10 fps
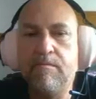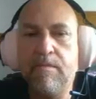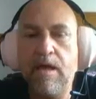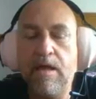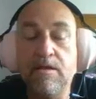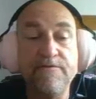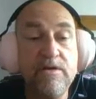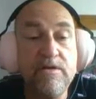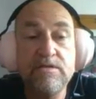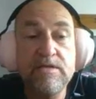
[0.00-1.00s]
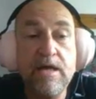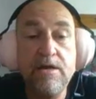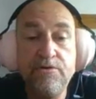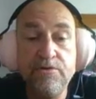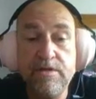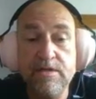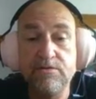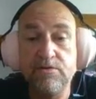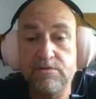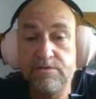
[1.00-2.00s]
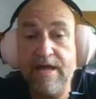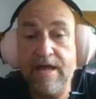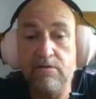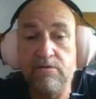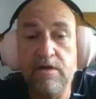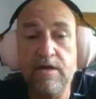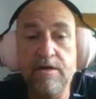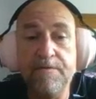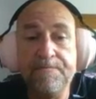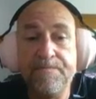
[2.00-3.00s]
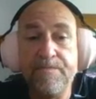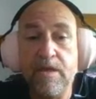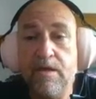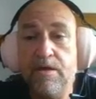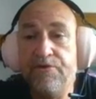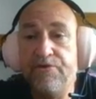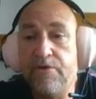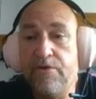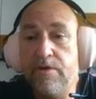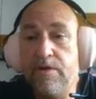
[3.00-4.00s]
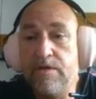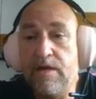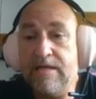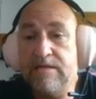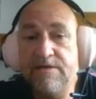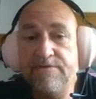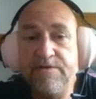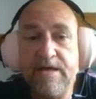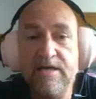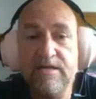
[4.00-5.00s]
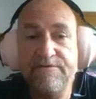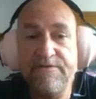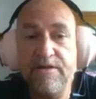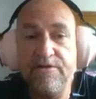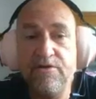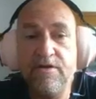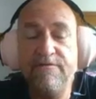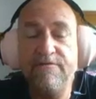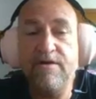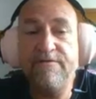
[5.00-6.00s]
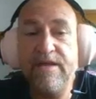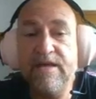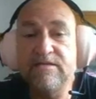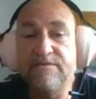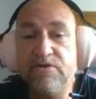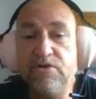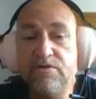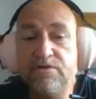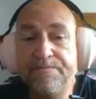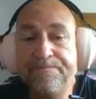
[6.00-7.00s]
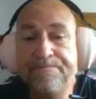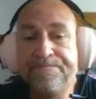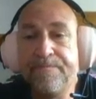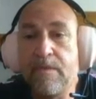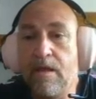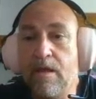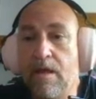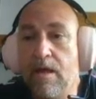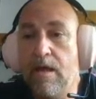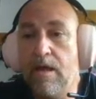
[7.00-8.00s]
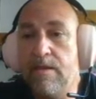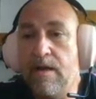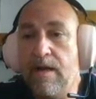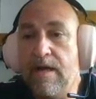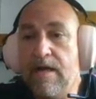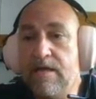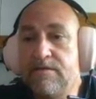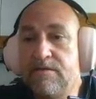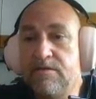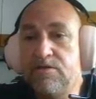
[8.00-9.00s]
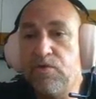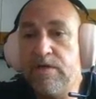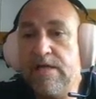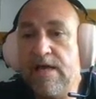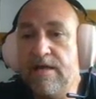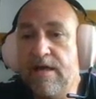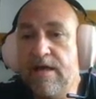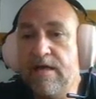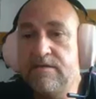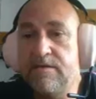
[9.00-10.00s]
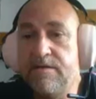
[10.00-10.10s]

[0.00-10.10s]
and I've only started doing this not that long ago. So in the last seven days, I've had 35,000 views. In the last 28 days,